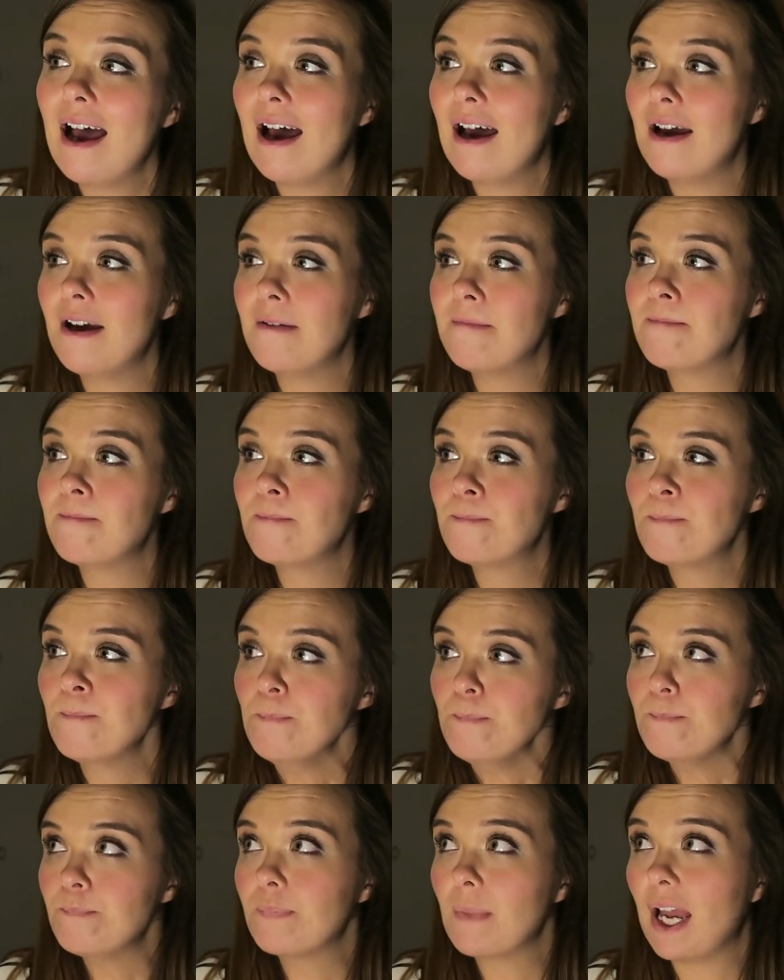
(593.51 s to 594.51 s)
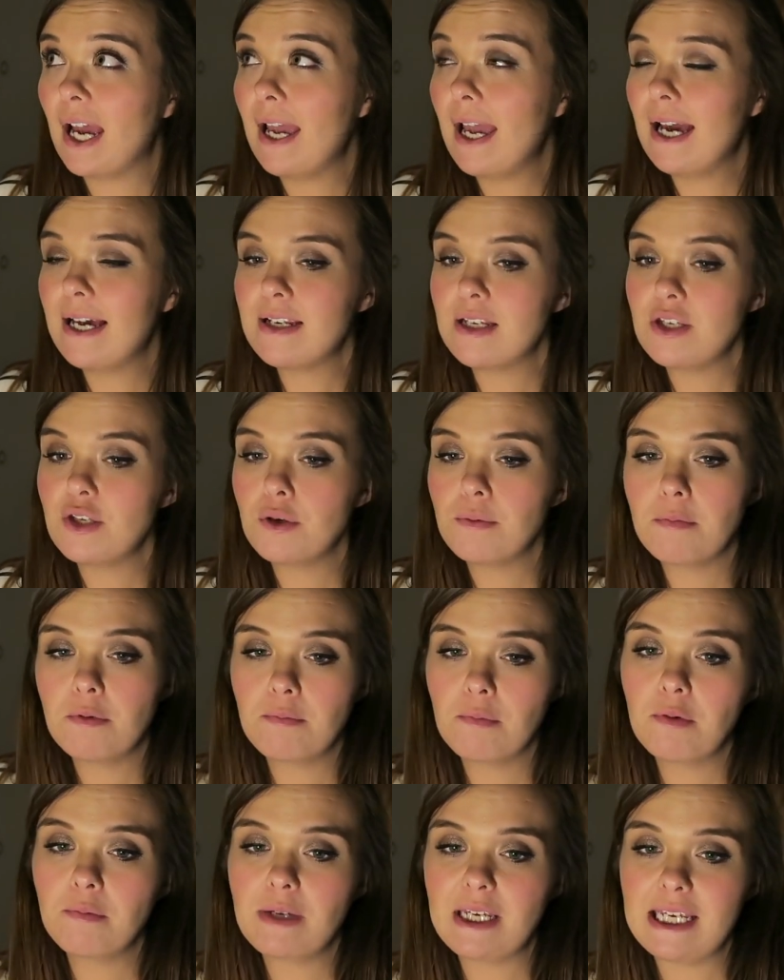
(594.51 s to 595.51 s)
I had a
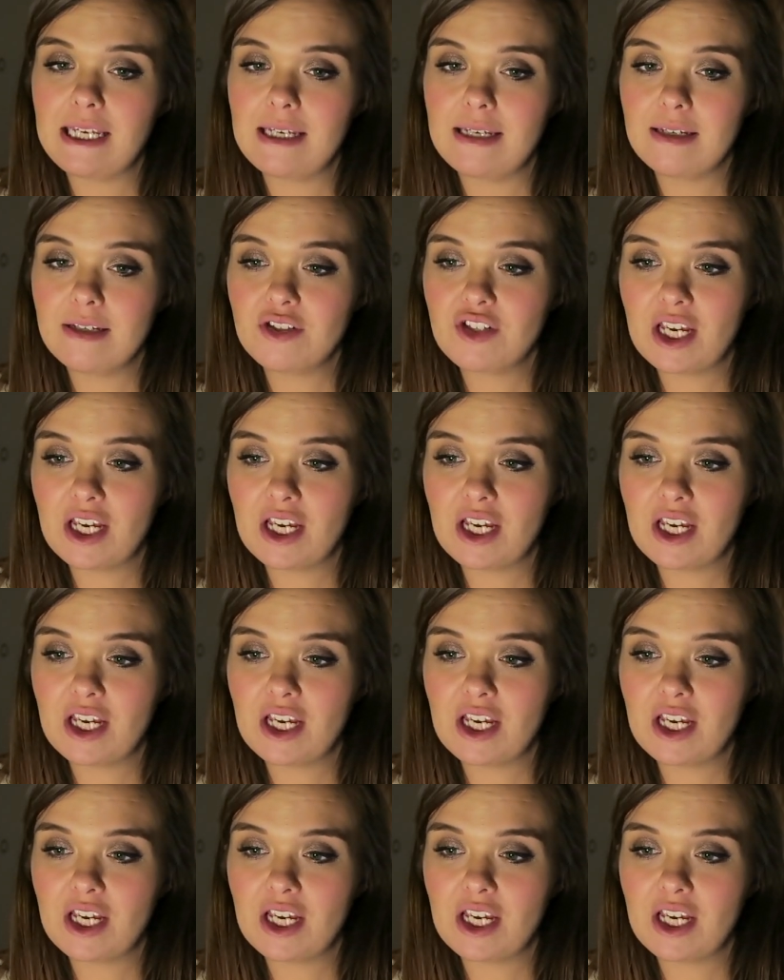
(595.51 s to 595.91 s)
Yummy Mummy